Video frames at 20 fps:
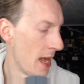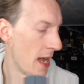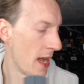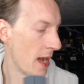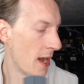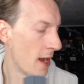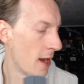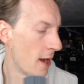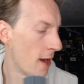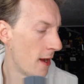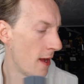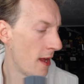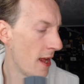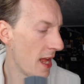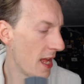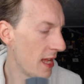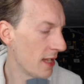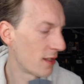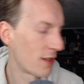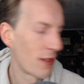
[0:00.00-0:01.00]

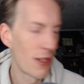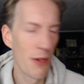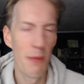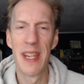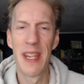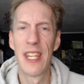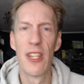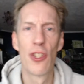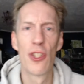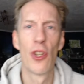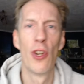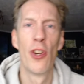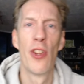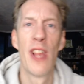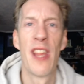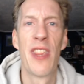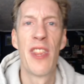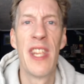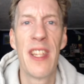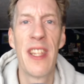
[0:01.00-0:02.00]
as to making sure
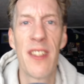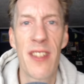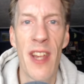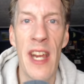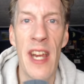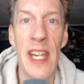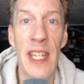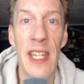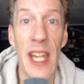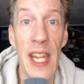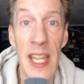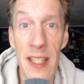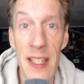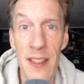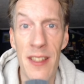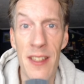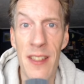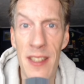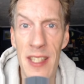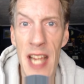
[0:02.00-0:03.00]
that things like
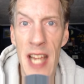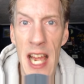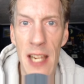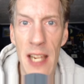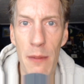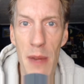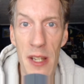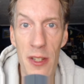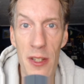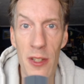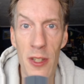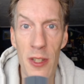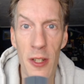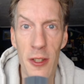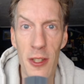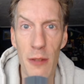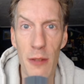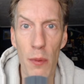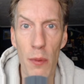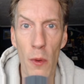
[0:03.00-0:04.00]
instant static meshes are
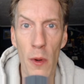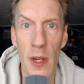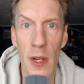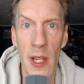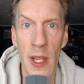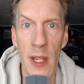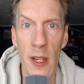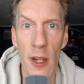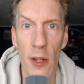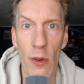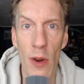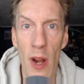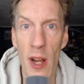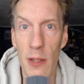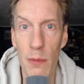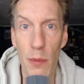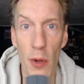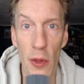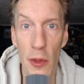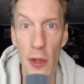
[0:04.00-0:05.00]
supported across
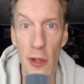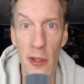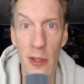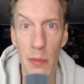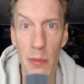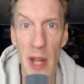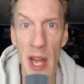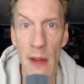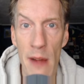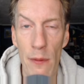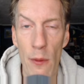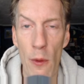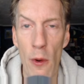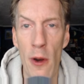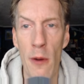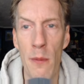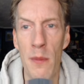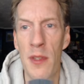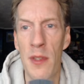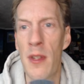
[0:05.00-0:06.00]
both those
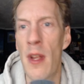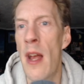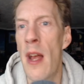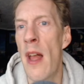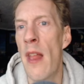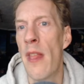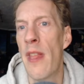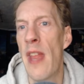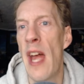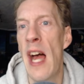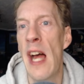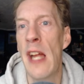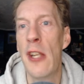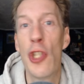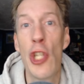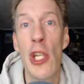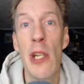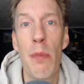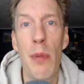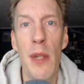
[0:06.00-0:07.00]
platforms, that
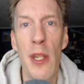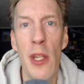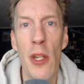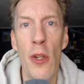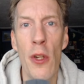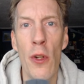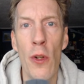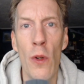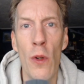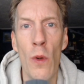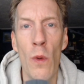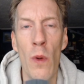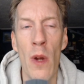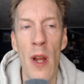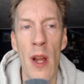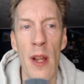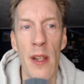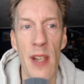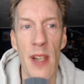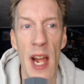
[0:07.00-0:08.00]
GPU,
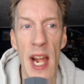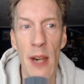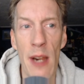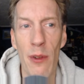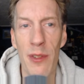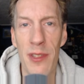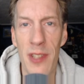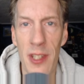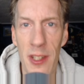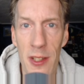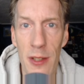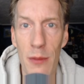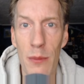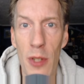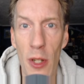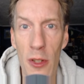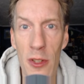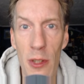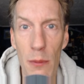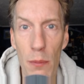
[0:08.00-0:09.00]
Niagara systems
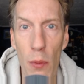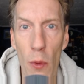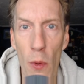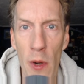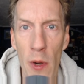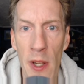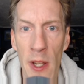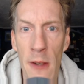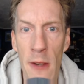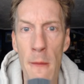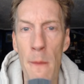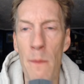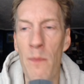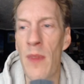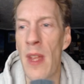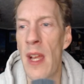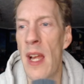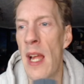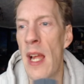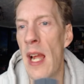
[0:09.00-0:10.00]
are supported,
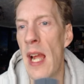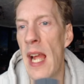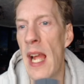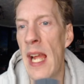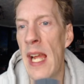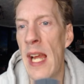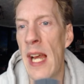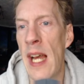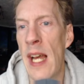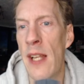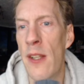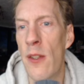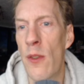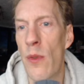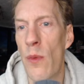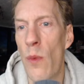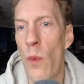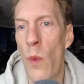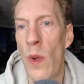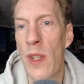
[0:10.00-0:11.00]
and
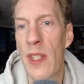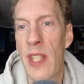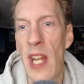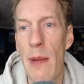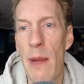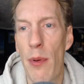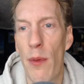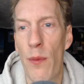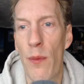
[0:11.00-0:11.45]
what type of